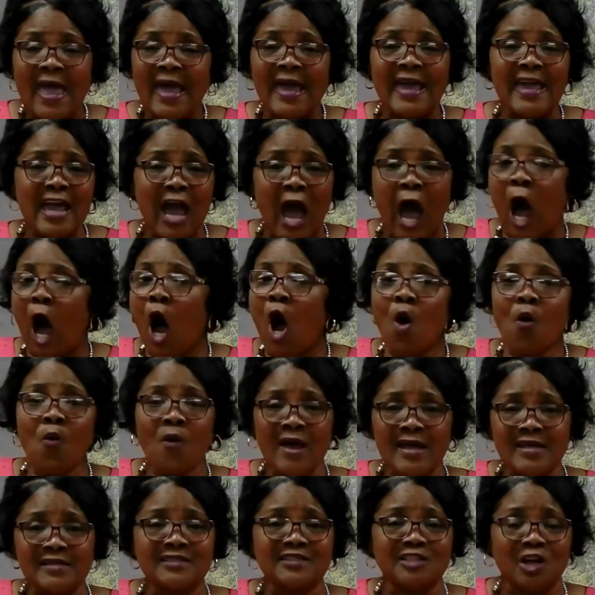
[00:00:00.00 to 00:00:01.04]
He
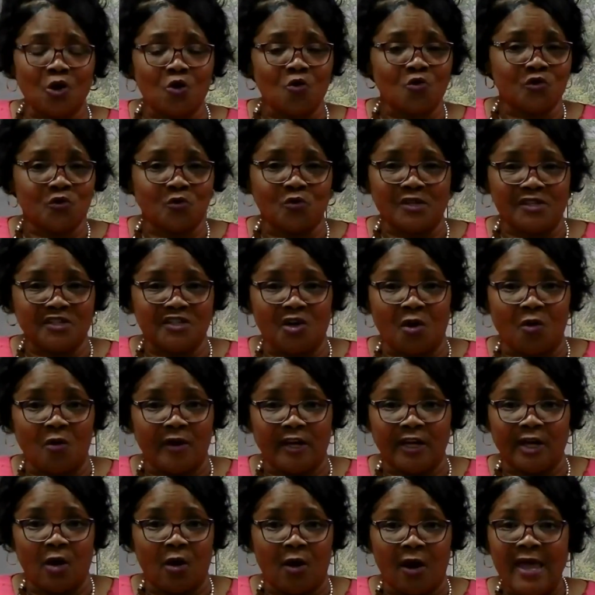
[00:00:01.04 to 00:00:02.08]
always knows what's
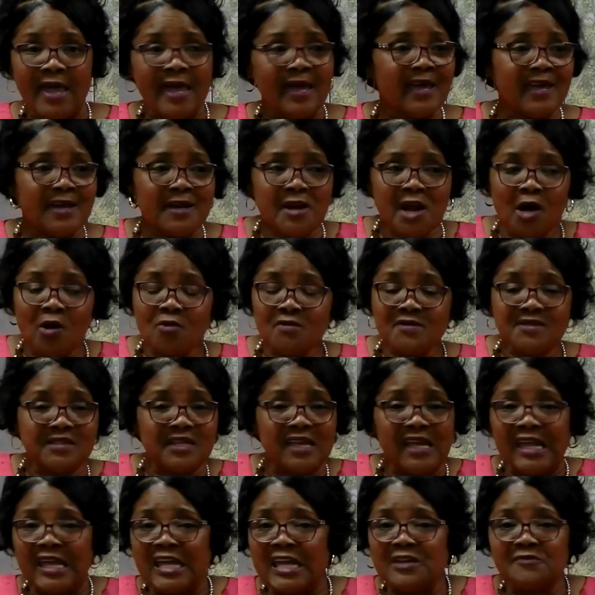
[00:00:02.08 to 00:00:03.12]
going on. He knows
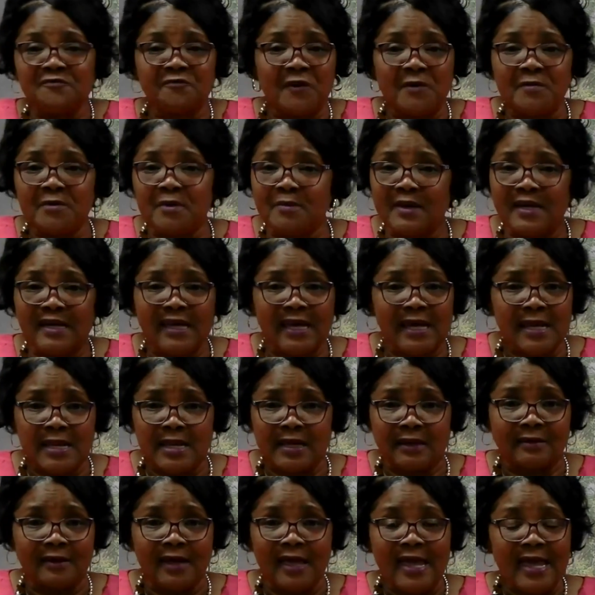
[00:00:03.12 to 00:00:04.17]
the end from the
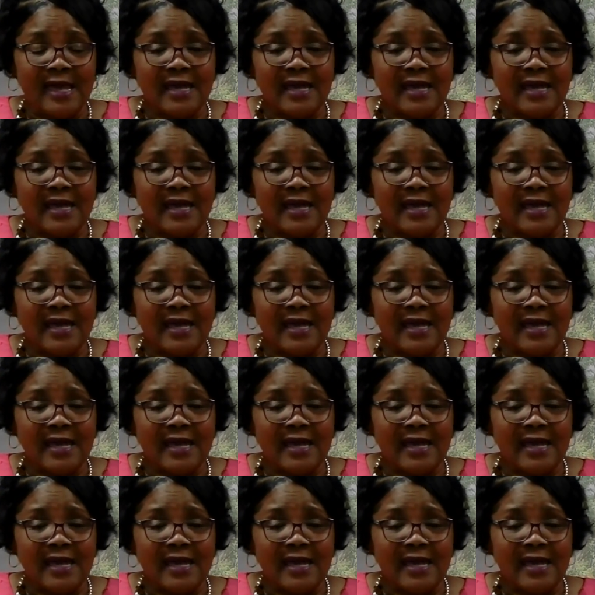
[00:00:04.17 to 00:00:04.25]
beginning.